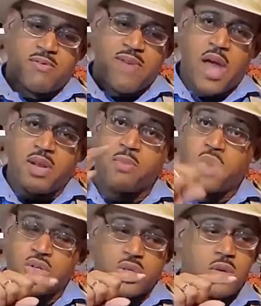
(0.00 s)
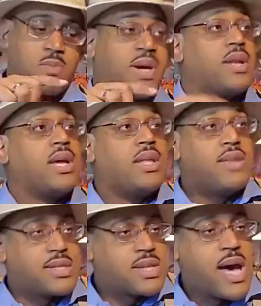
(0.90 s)
found in Portugal, but
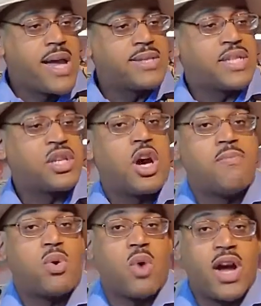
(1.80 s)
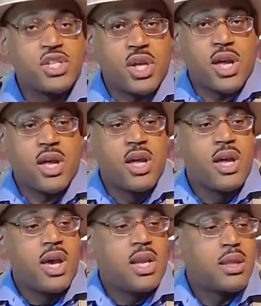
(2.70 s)
this guy is actually called Neuragia,
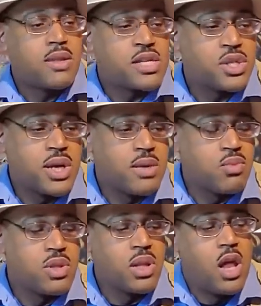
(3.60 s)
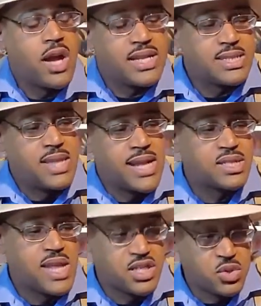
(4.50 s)
and this is actually a, the longest necked
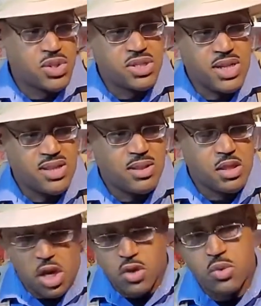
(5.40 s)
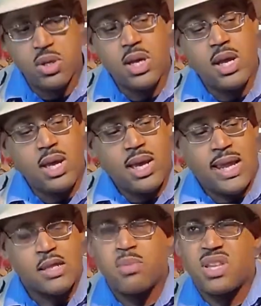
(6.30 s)
Stegosaurus known. It
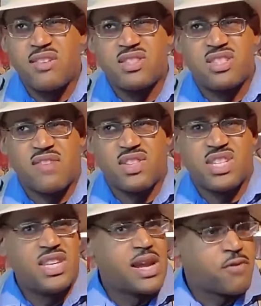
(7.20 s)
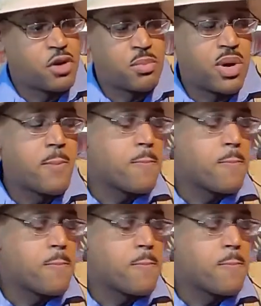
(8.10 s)
has, I believe, seventeen neck vertebrae.